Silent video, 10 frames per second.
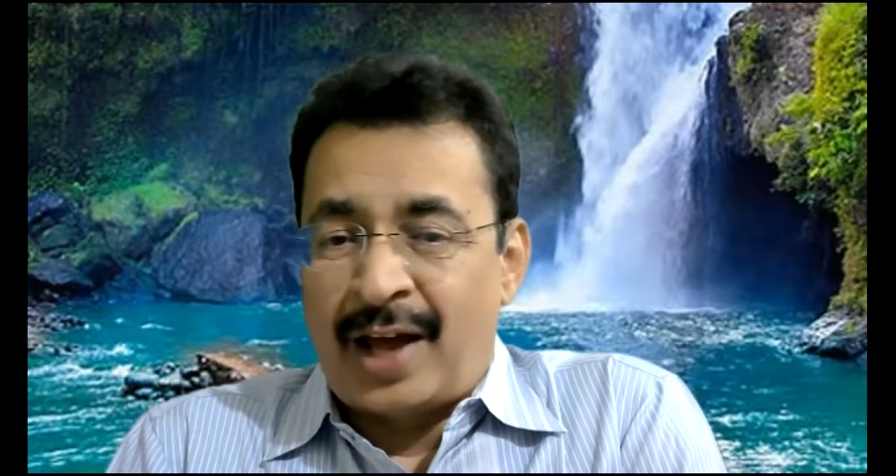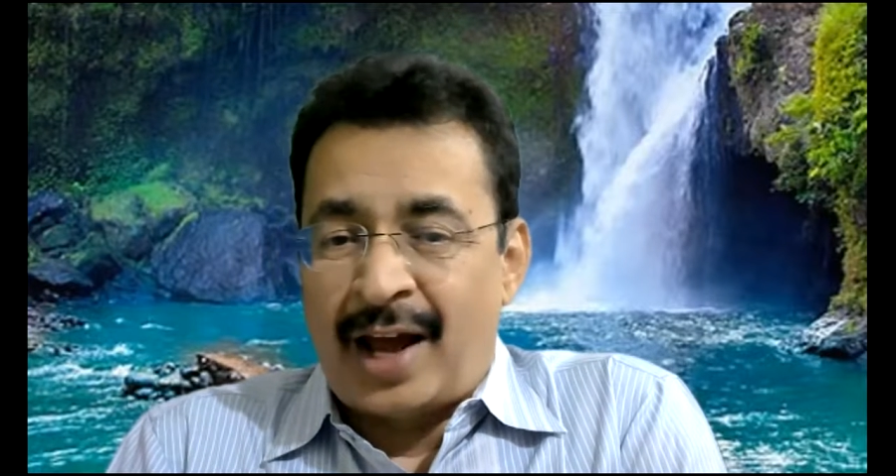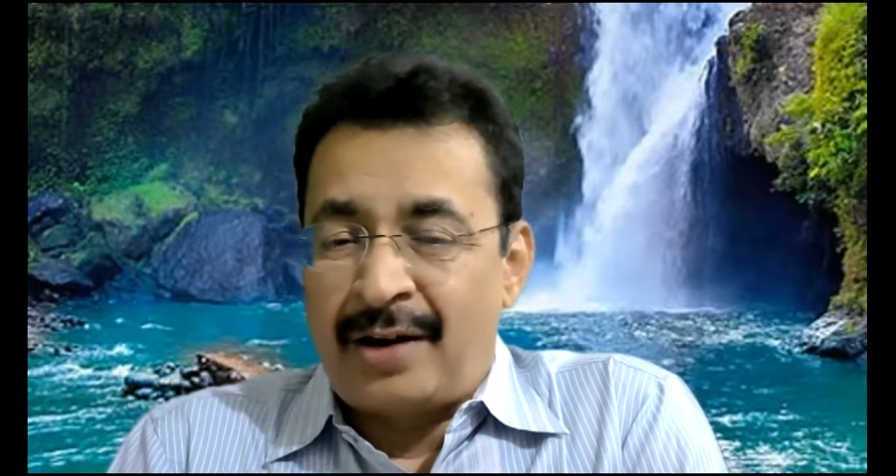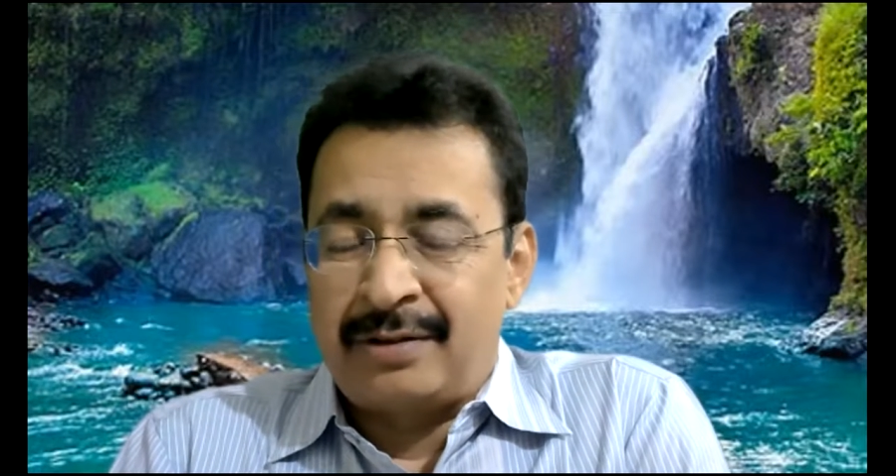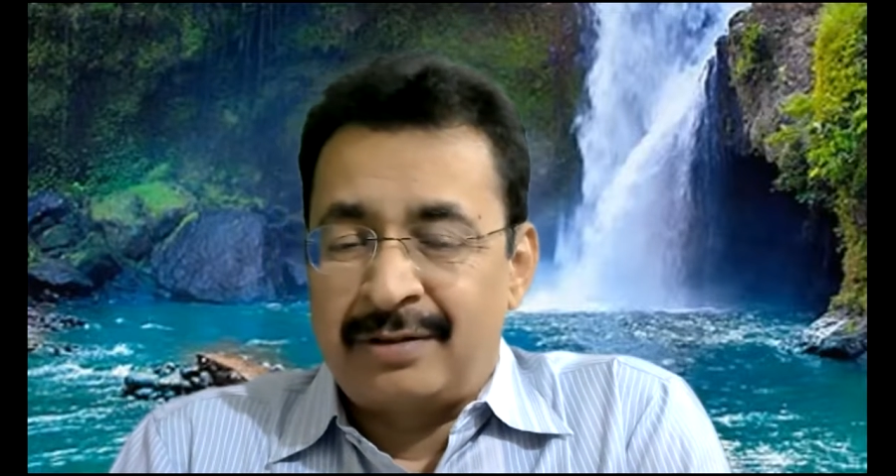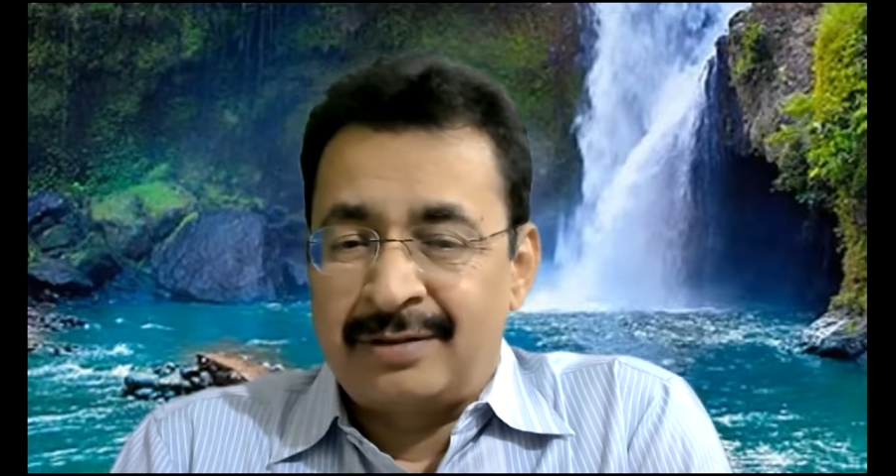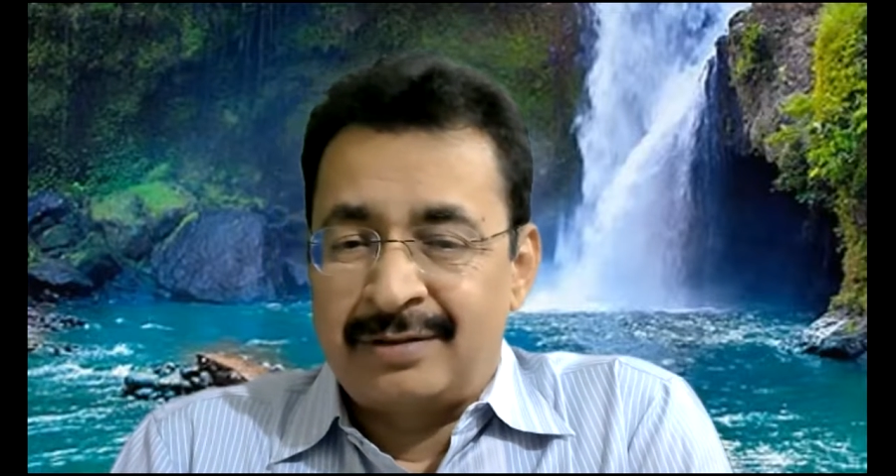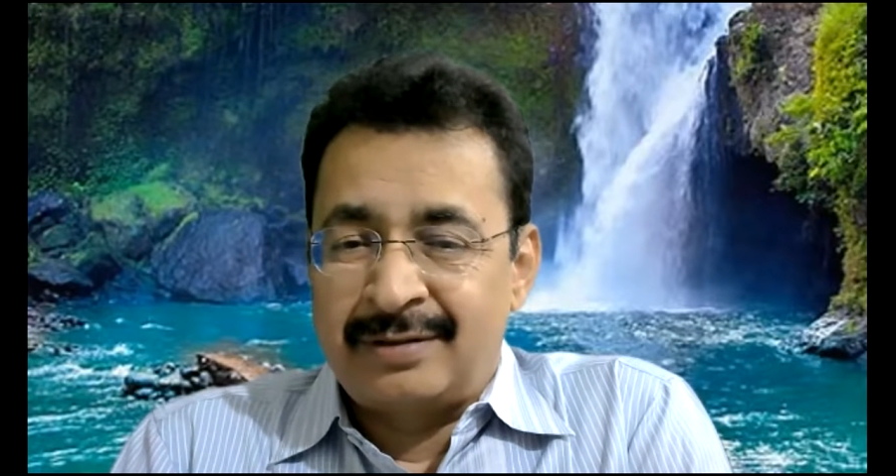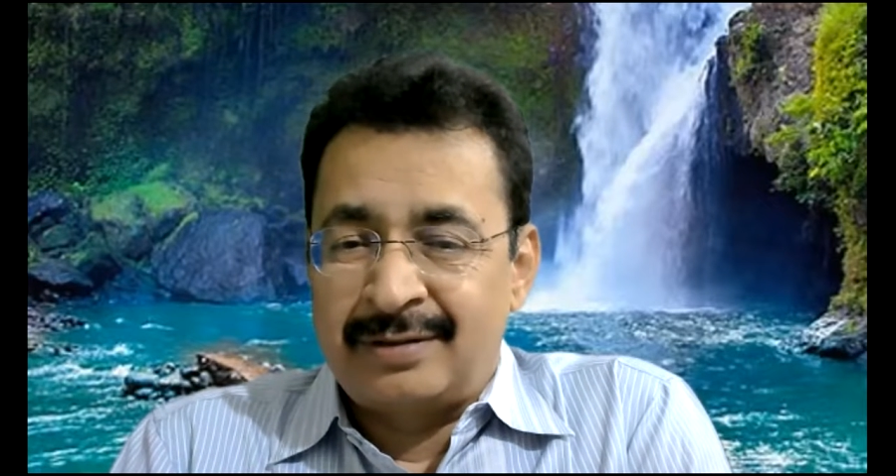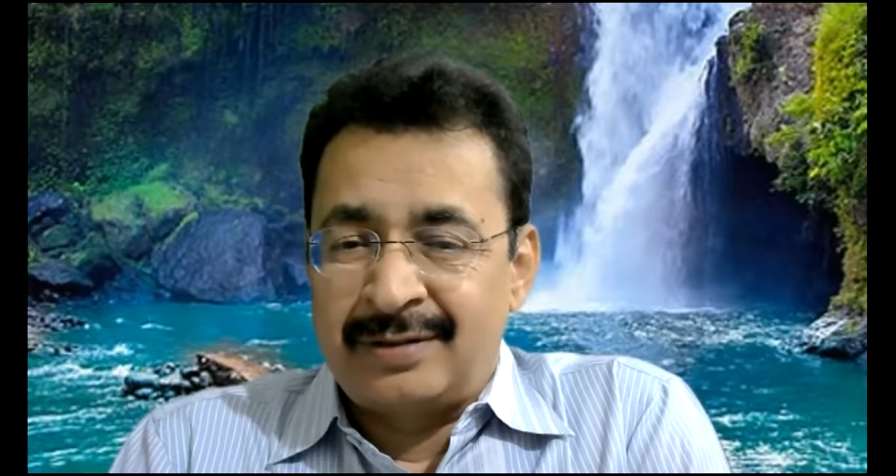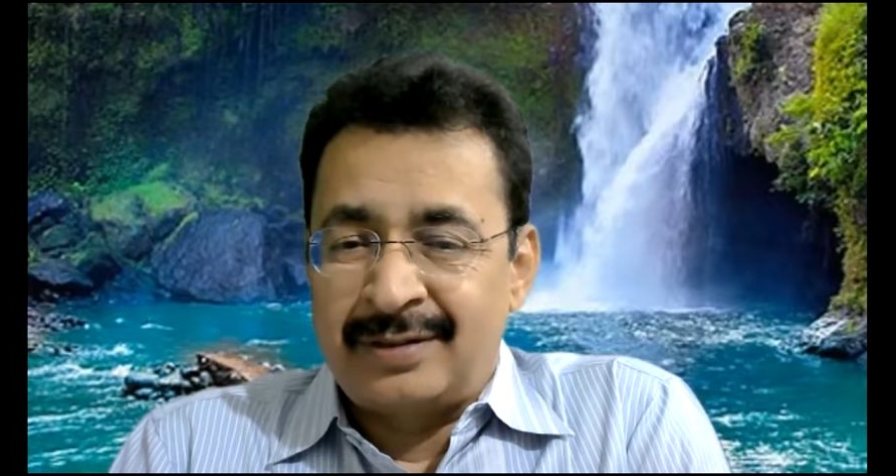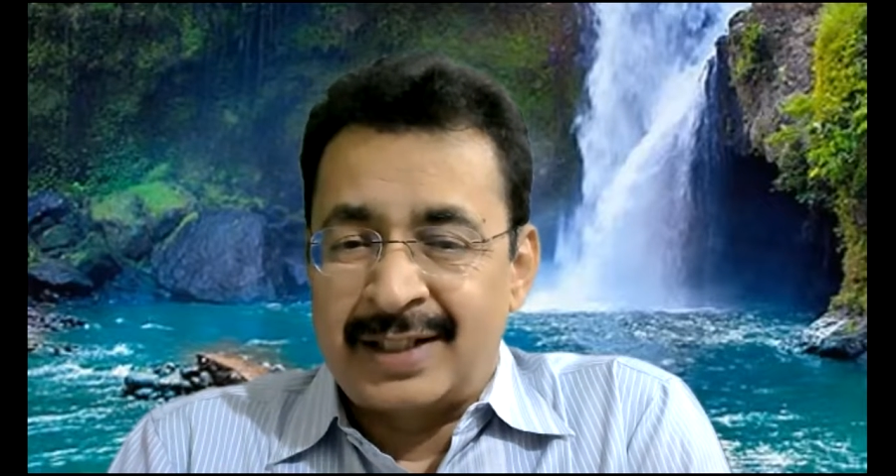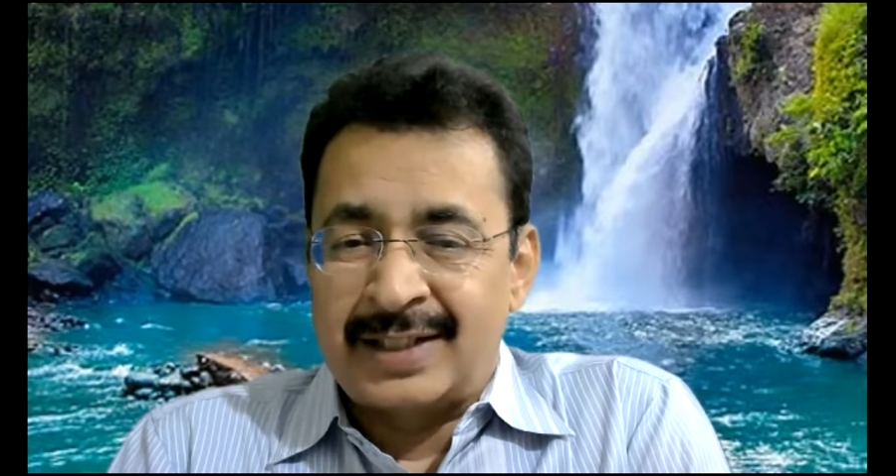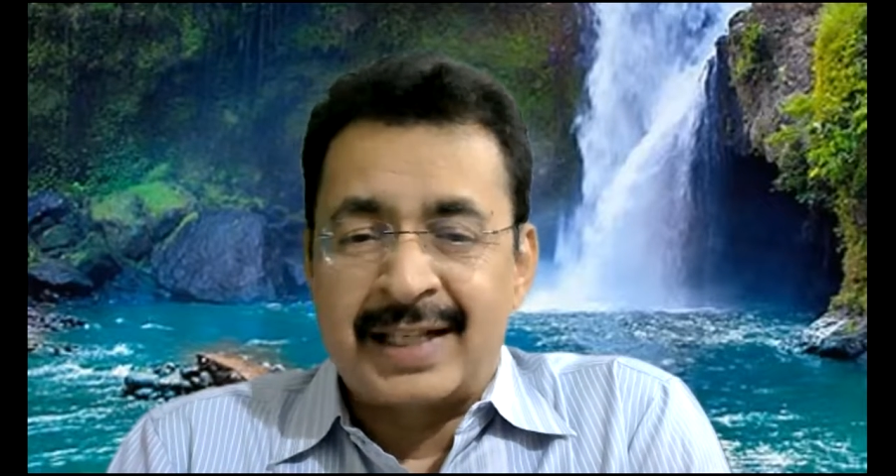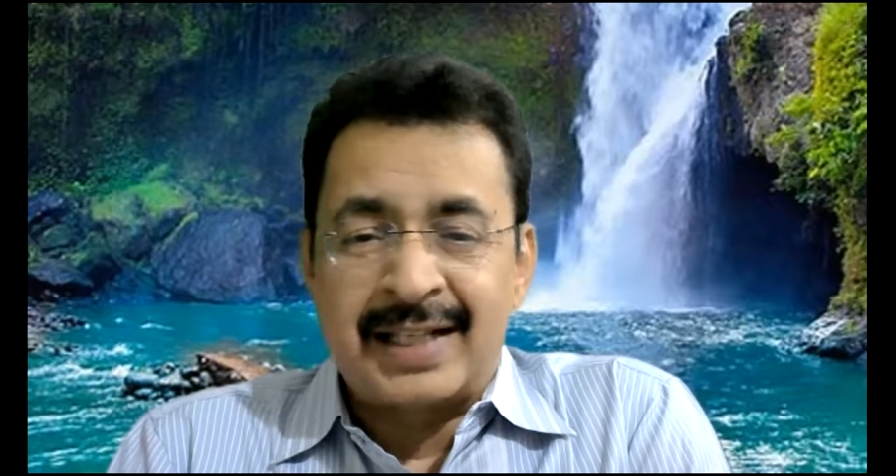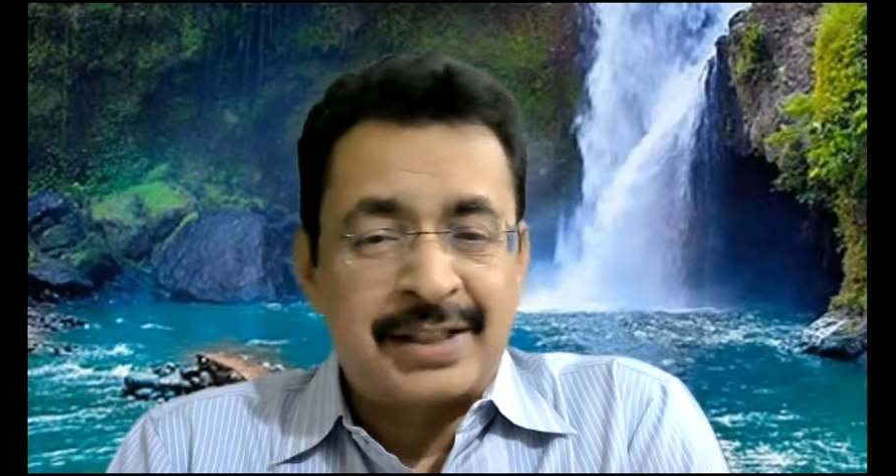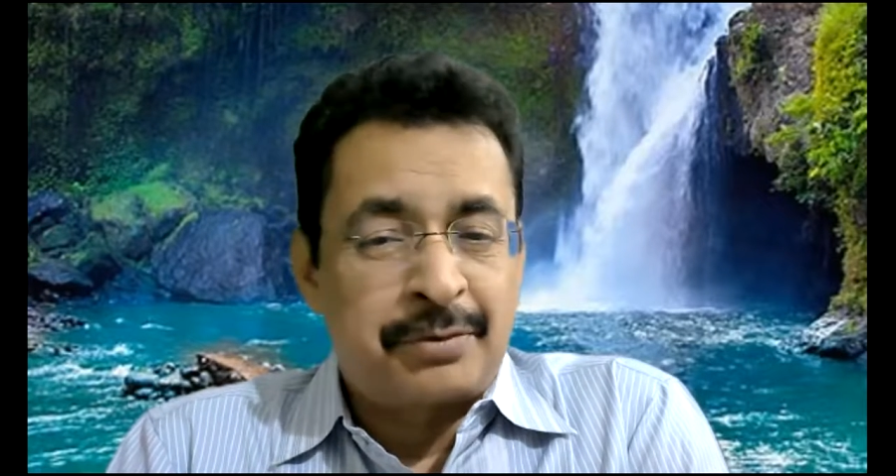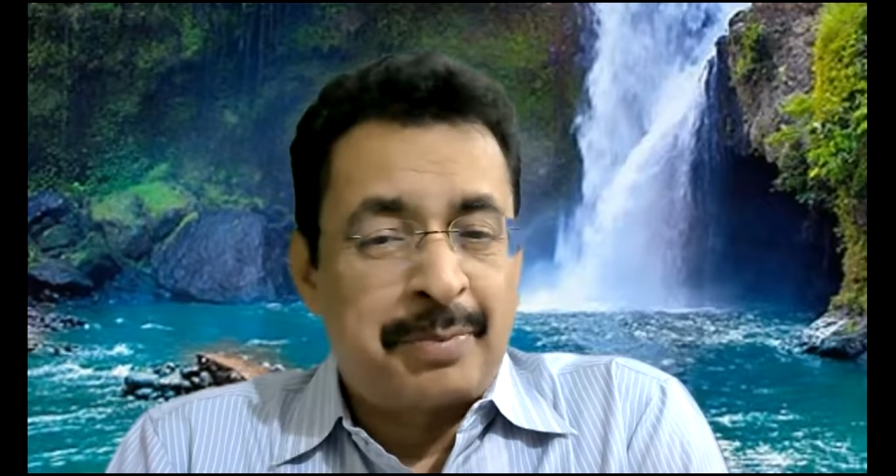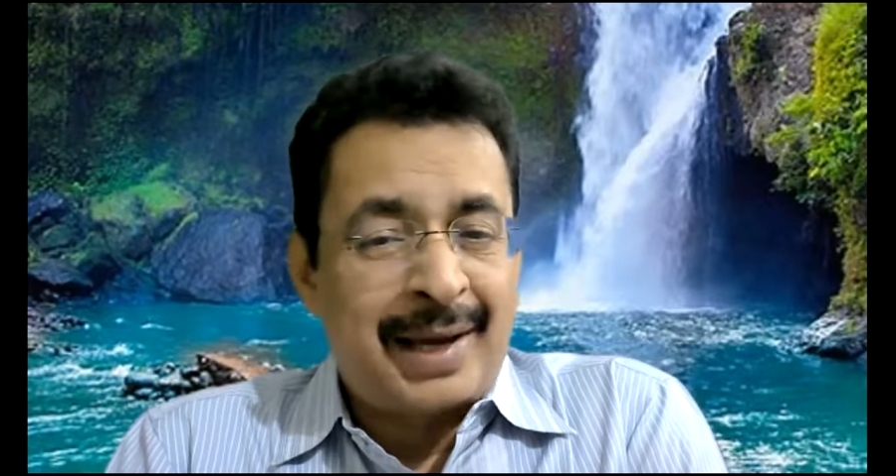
have a sense of